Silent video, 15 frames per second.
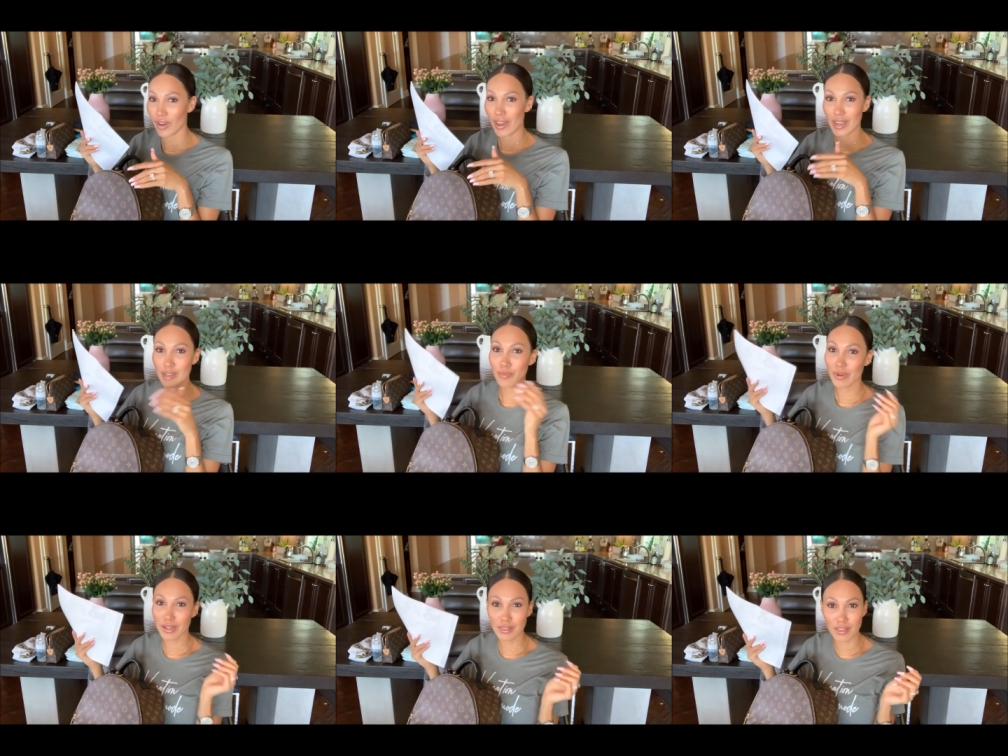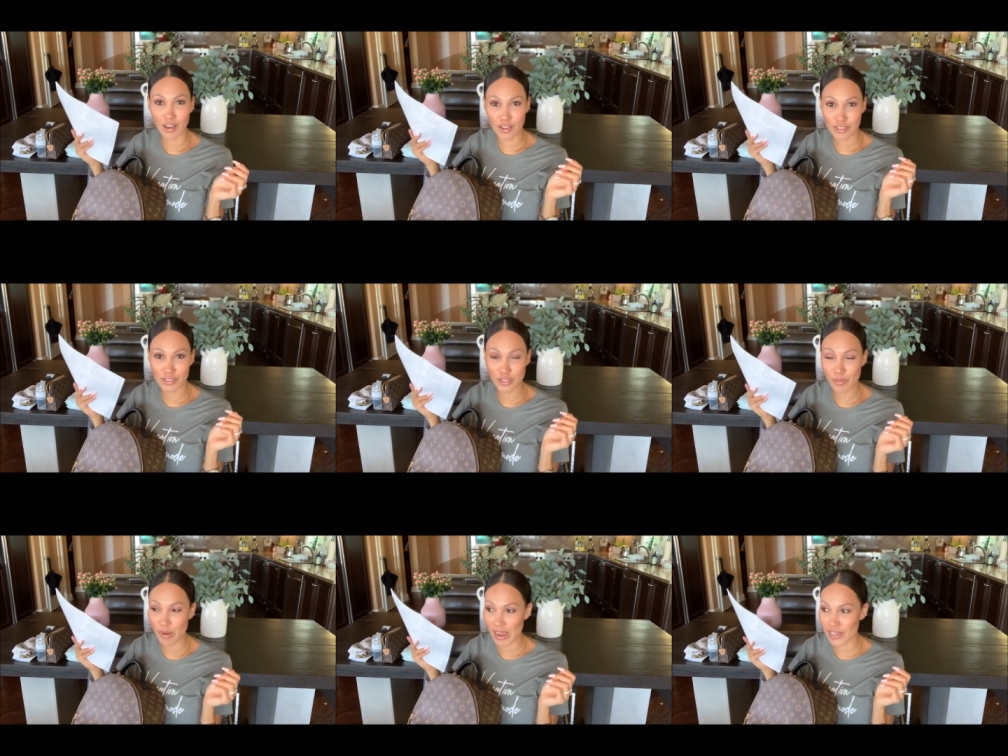anybody lost
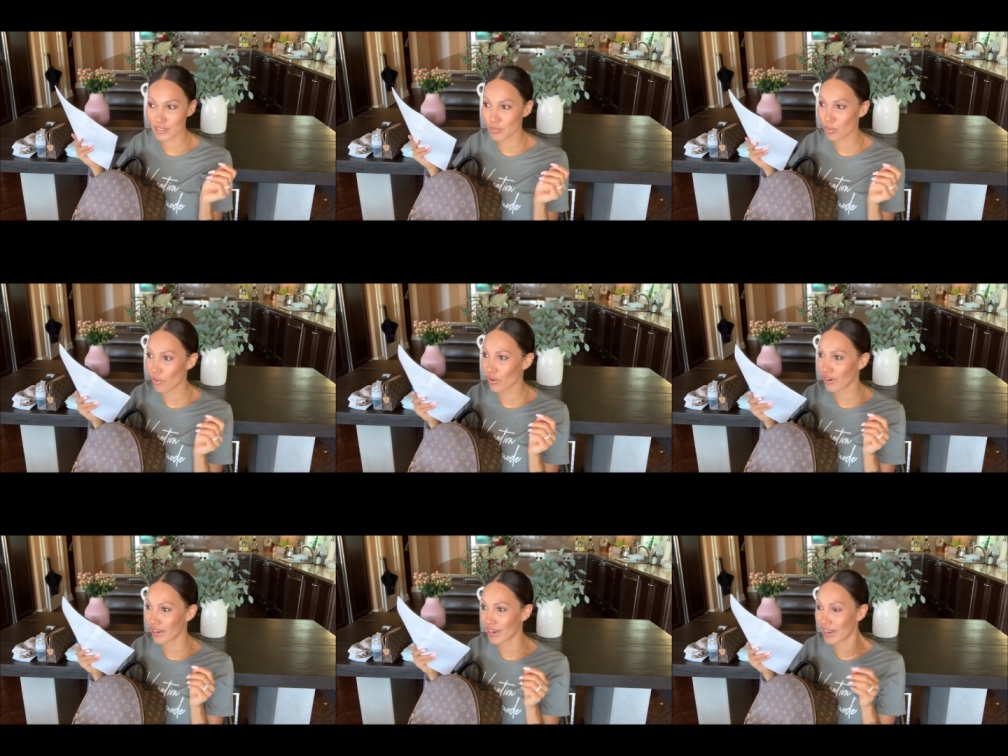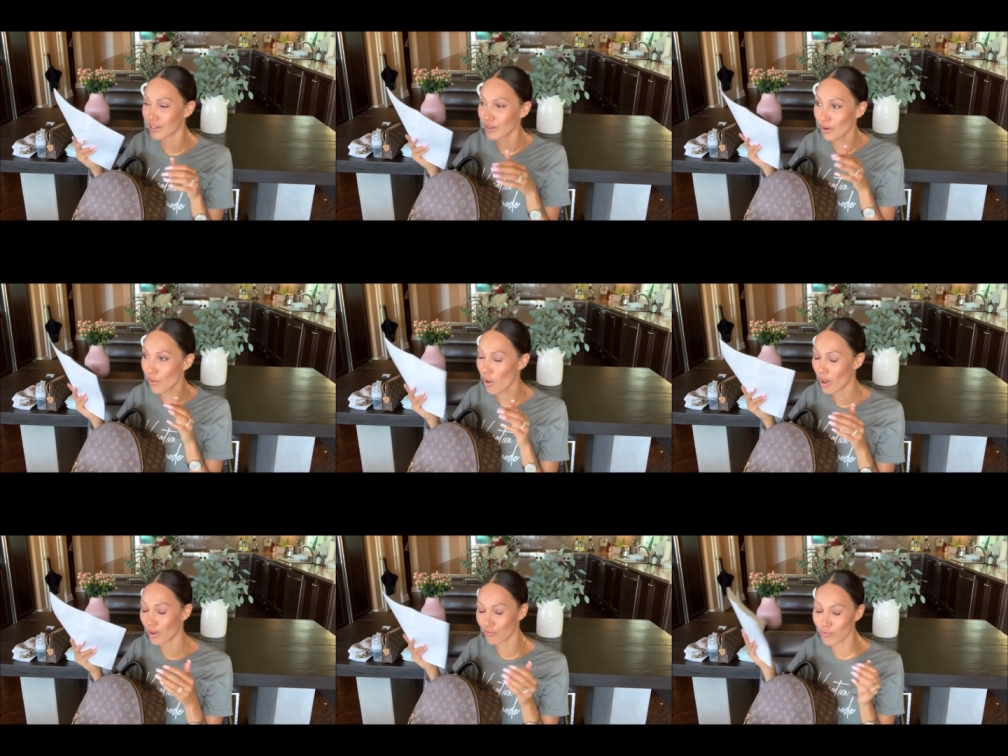their passport. And I
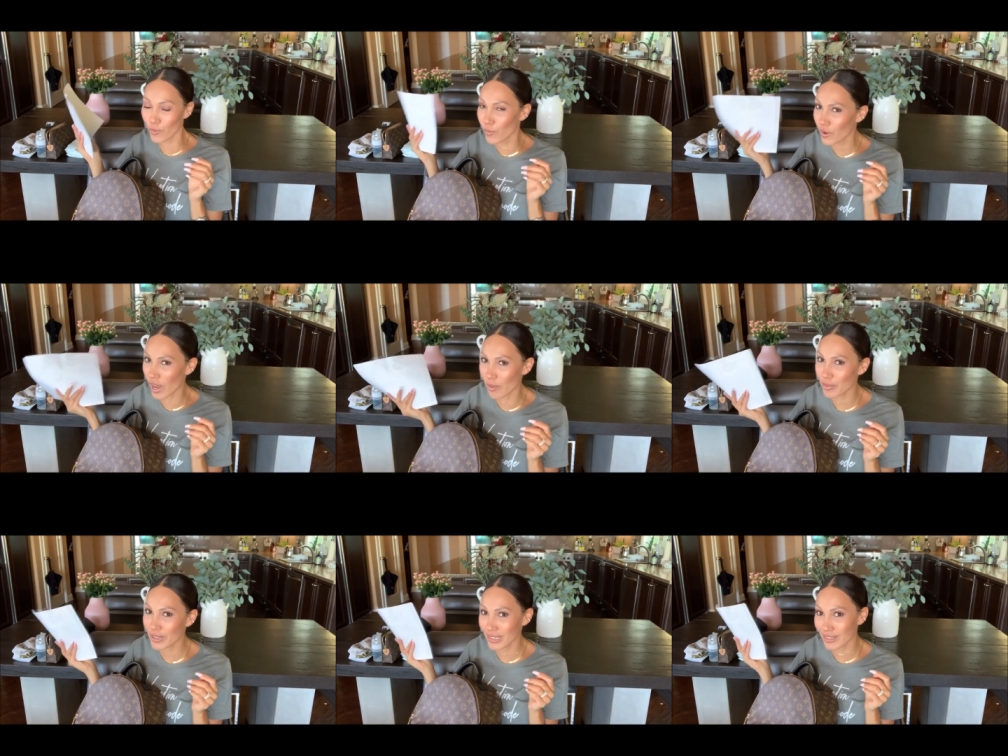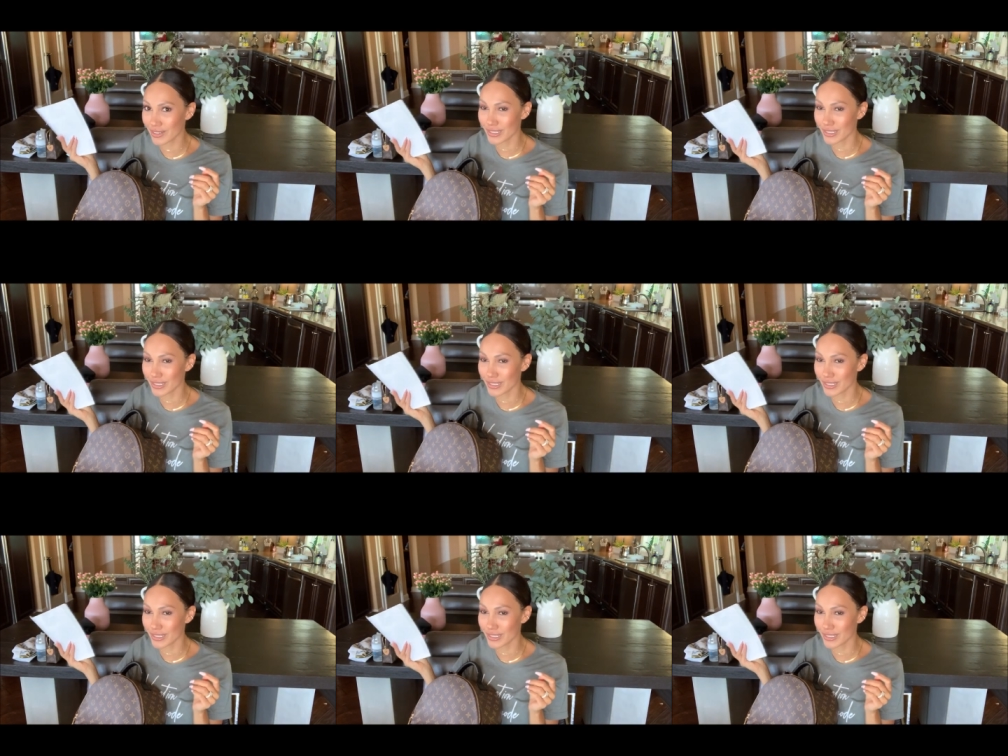know a photocopy